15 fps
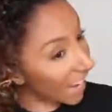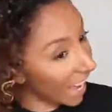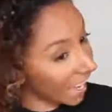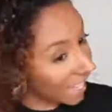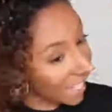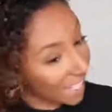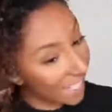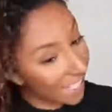
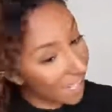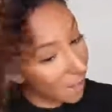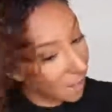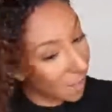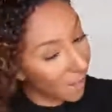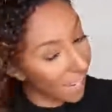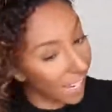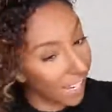test is going to
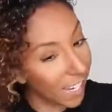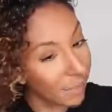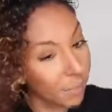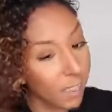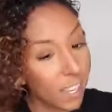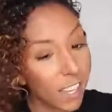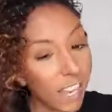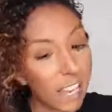be
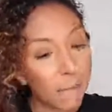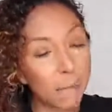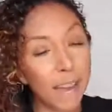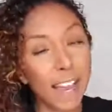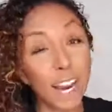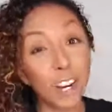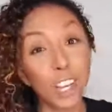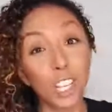if
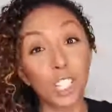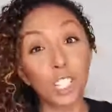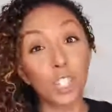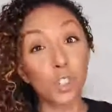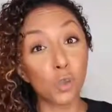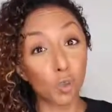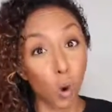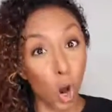my hair gets
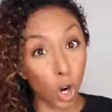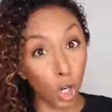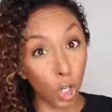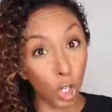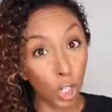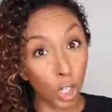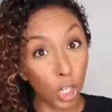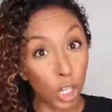
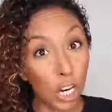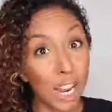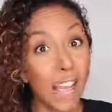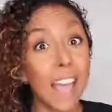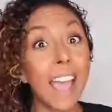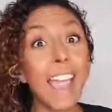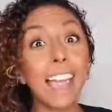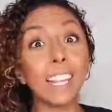stronger
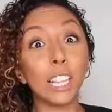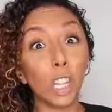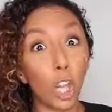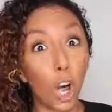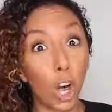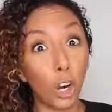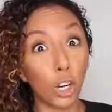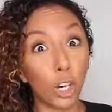and
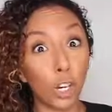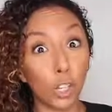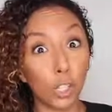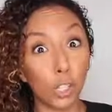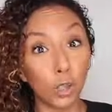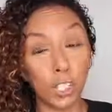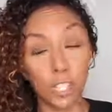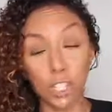longer.
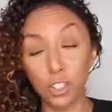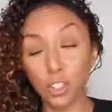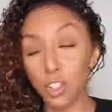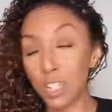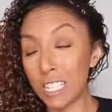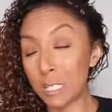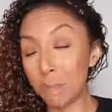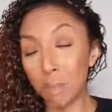So this is
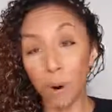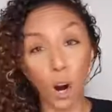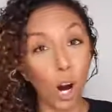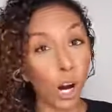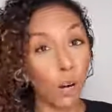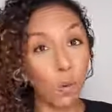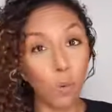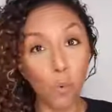just
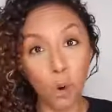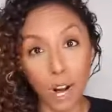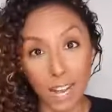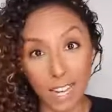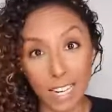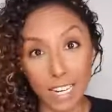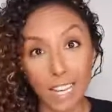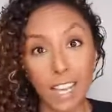part
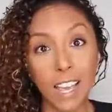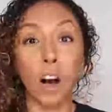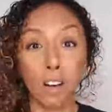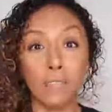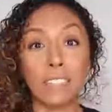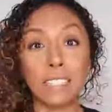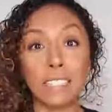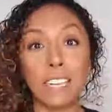one.
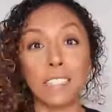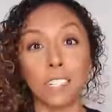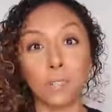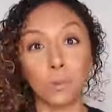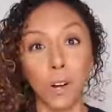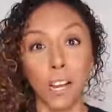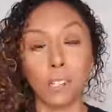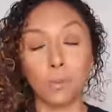Obviously,
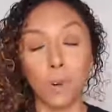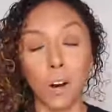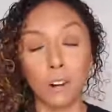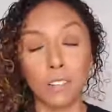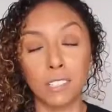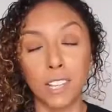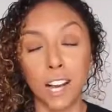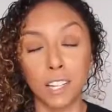this rice
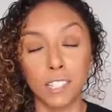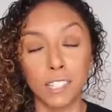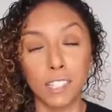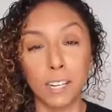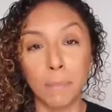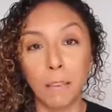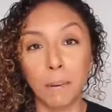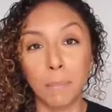water is not just
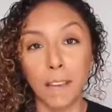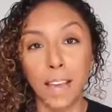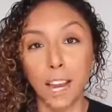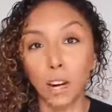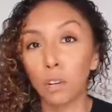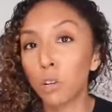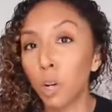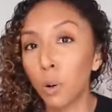going to make my
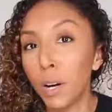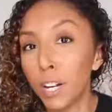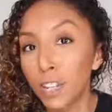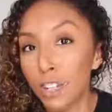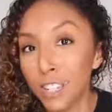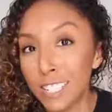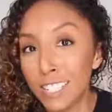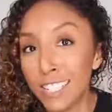hair grow
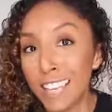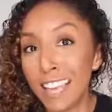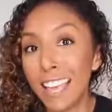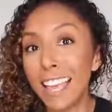inches